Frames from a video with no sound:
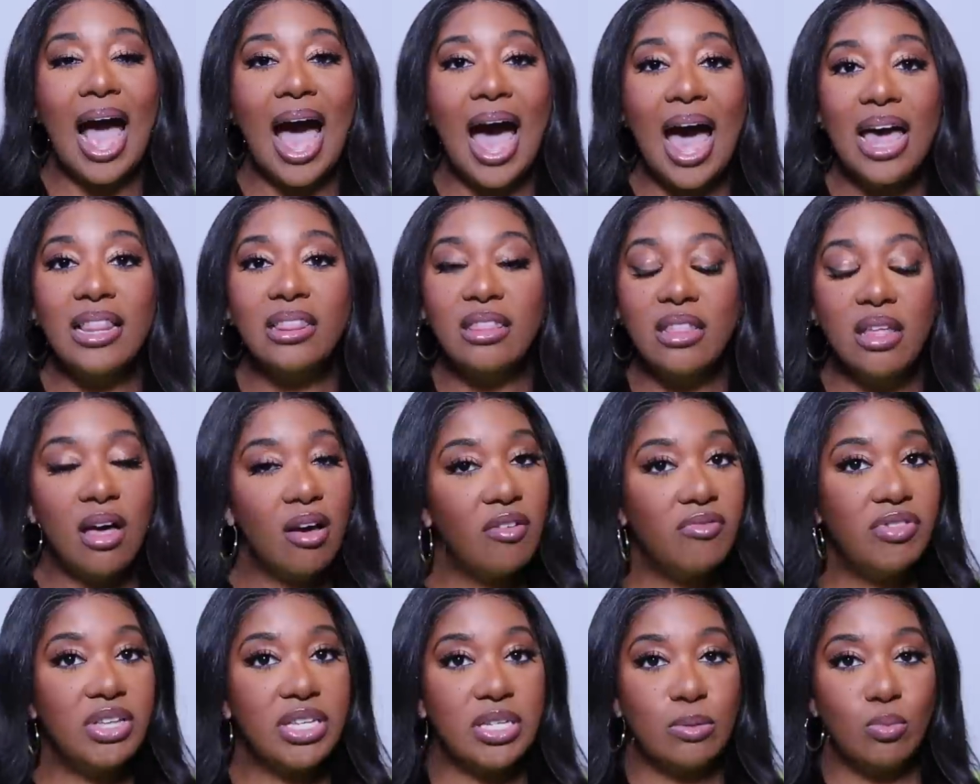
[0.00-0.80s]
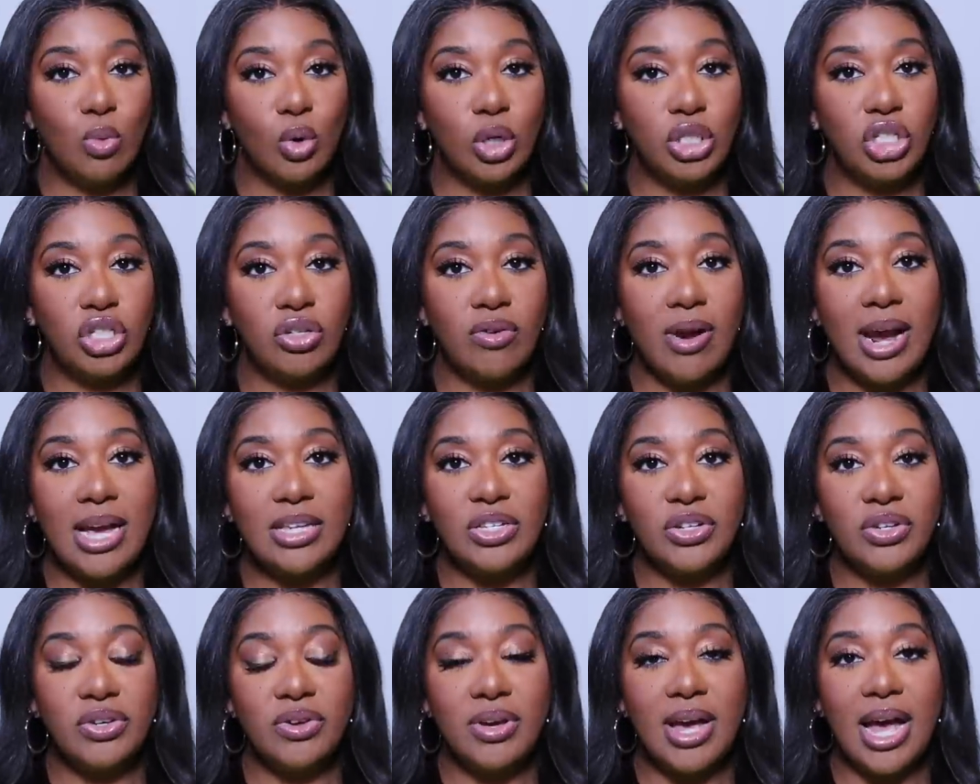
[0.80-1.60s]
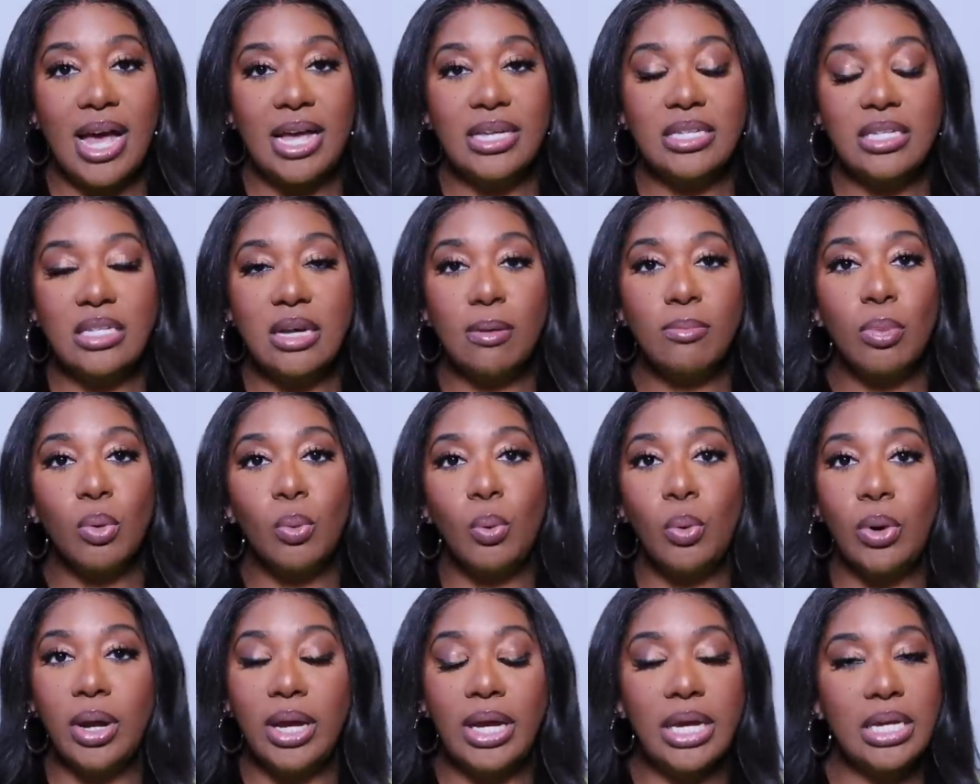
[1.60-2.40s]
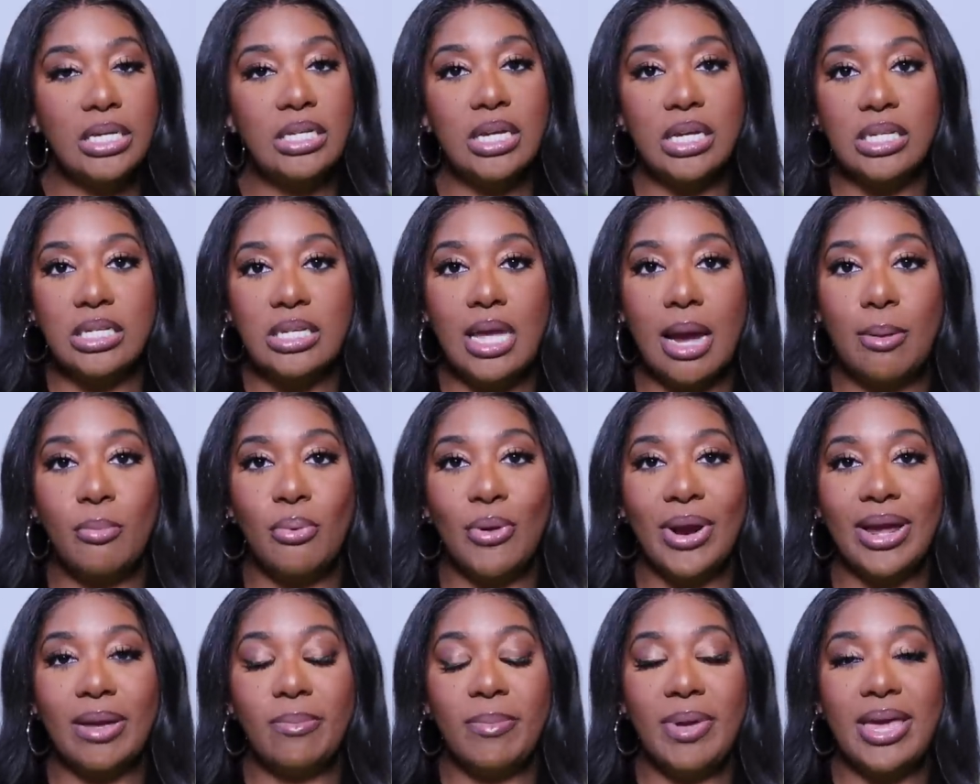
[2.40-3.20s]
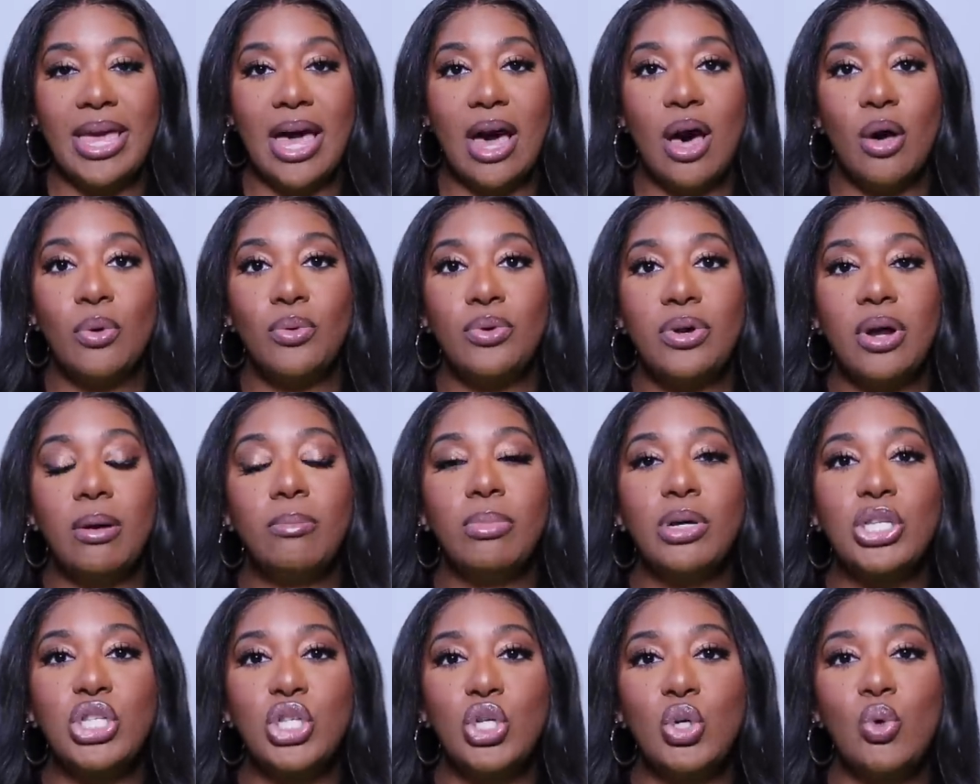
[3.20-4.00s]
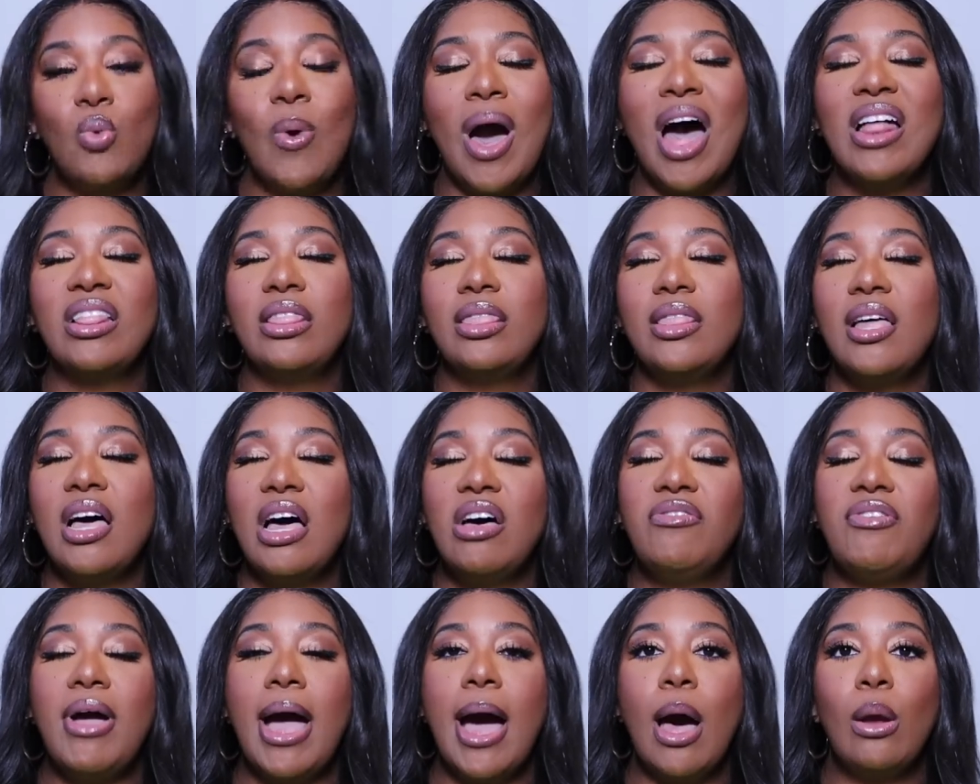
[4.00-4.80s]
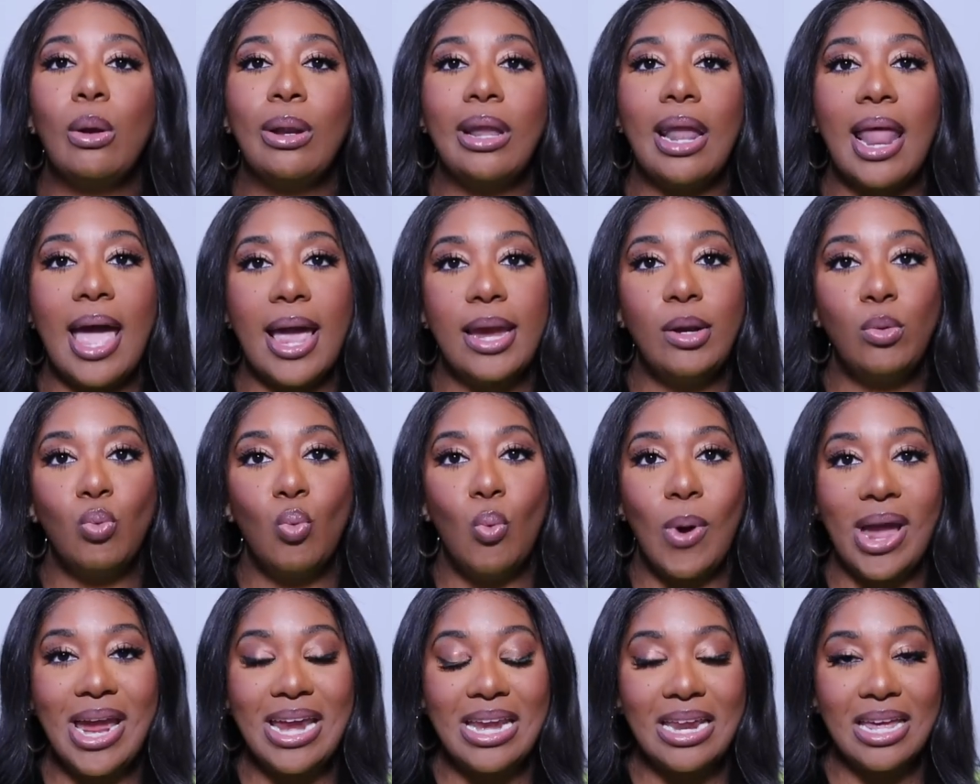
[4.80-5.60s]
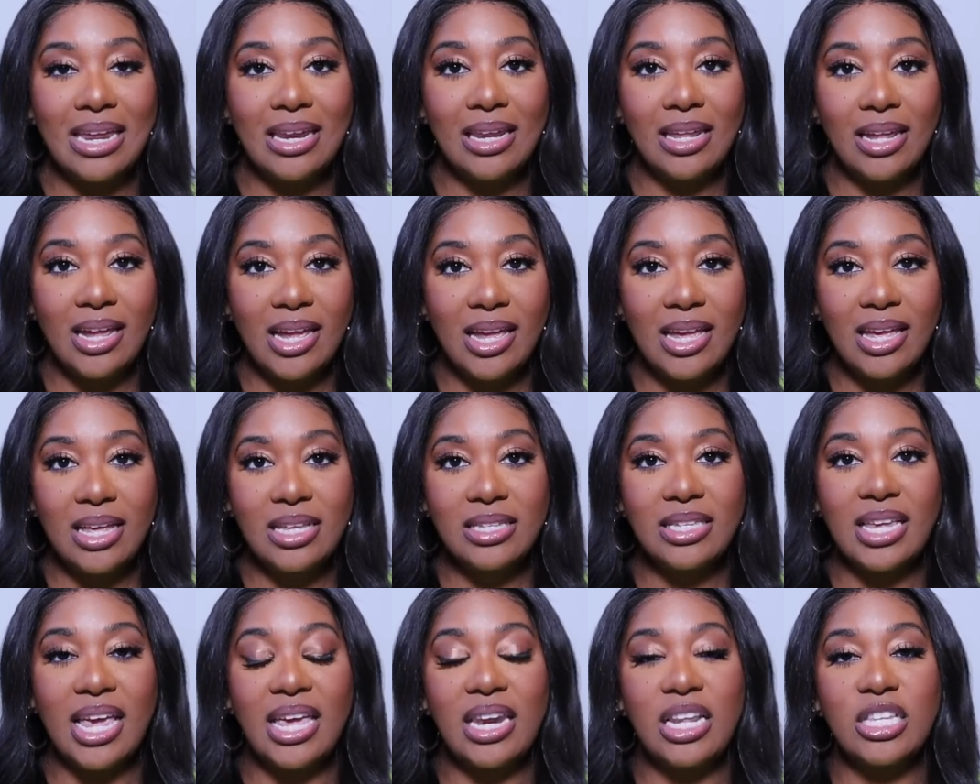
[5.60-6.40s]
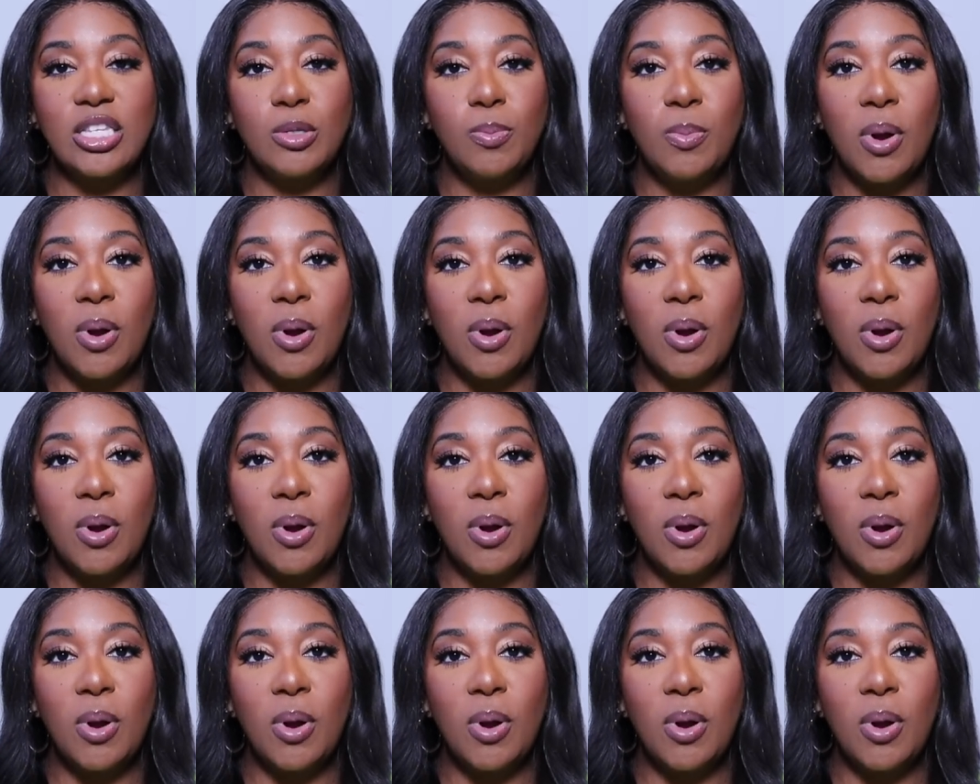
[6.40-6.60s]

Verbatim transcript: I love this moisturizer, you guys. Number one, it does not break me out. Number two, I love how lightweight it is and it's